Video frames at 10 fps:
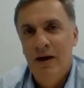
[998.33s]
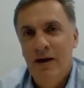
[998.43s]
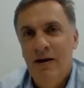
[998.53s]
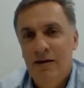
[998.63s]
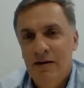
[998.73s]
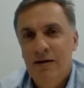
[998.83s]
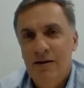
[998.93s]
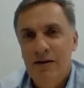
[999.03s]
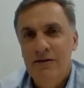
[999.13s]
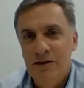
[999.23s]
we are
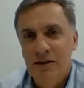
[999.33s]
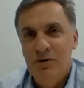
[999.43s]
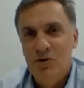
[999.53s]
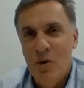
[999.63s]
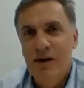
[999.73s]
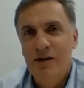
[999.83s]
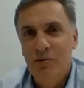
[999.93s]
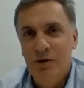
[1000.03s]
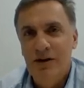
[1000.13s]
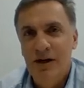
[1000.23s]
easily
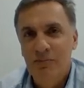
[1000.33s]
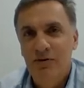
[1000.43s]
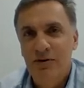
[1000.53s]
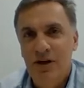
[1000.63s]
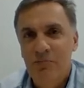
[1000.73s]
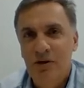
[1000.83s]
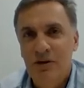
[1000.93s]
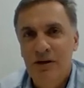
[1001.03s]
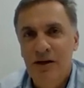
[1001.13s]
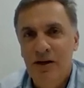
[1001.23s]
persuaded when it comes to
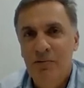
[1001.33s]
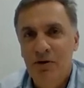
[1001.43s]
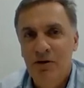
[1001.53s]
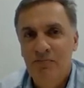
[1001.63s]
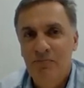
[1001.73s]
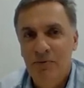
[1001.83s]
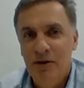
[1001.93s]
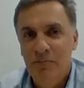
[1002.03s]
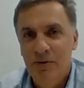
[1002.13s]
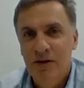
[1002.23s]
keeping home life
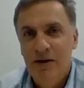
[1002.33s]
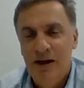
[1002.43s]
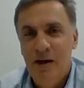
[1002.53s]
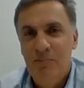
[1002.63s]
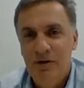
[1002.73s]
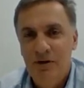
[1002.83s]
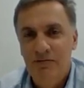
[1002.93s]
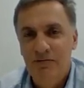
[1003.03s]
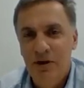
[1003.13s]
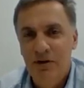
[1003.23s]

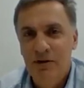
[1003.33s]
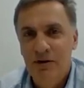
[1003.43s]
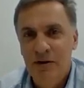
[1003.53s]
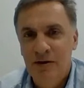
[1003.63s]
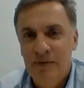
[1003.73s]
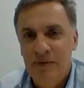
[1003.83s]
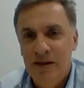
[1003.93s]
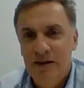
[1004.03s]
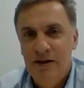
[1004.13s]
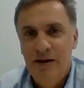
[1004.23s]
happy and
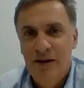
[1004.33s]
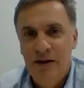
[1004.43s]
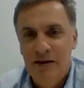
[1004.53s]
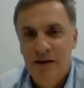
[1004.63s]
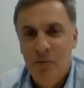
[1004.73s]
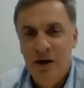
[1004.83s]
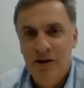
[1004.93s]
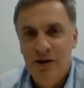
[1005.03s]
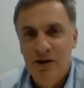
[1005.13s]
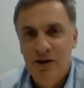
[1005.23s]

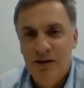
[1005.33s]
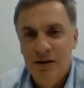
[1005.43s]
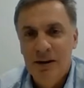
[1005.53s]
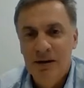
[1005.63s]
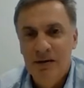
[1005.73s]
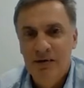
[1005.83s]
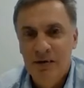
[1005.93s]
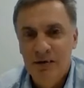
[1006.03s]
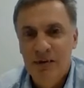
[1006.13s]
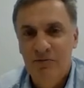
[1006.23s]
well adjusted in
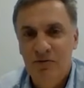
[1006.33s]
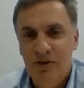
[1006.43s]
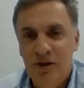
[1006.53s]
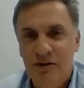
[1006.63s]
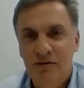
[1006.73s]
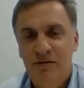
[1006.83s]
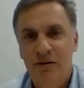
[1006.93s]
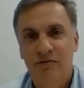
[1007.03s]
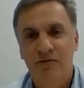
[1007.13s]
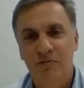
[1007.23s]
these sort of
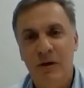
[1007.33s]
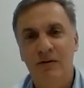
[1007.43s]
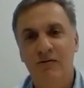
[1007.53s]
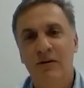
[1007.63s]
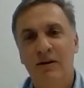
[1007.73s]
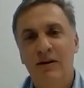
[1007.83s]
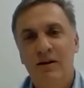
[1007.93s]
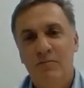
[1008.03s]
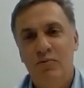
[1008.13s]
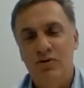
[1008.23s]
circumstances. And if the spouse
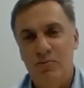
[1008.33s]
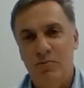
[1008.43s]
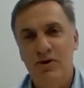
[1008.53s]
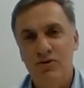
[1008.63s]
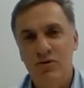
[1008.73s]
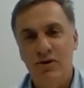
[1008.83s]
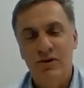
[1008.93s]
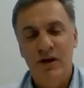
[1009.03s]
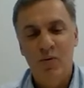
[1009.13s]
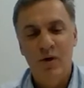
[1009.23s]
puts pressure
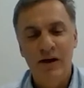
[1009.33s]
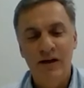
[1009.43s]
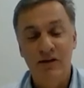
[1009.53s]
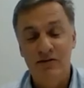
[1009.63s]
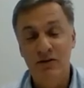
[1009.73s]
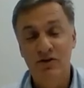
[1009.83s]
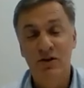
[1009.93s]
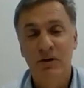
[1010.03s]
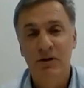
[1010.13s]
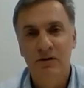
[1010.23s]
on in that way and it's
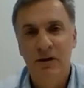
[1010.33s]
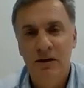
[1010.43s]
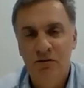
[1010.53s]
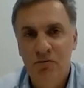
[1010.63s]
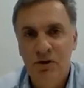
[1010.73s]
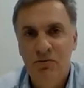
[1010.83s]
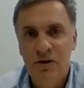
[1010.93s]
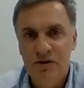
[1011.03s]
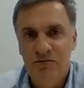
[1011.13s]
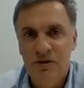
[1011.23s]
legitimate and the
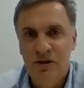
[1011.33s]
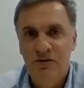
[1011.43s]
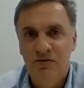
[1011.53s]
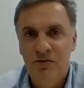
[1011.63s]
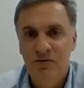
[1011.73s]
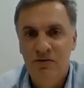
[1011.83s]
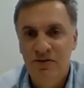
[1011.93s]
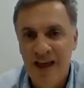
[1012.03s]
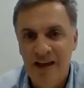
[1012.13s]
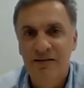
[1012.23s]
real reason for
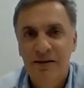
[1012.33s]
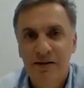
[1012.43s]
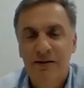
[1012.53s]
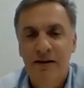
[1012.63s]
transfers is that,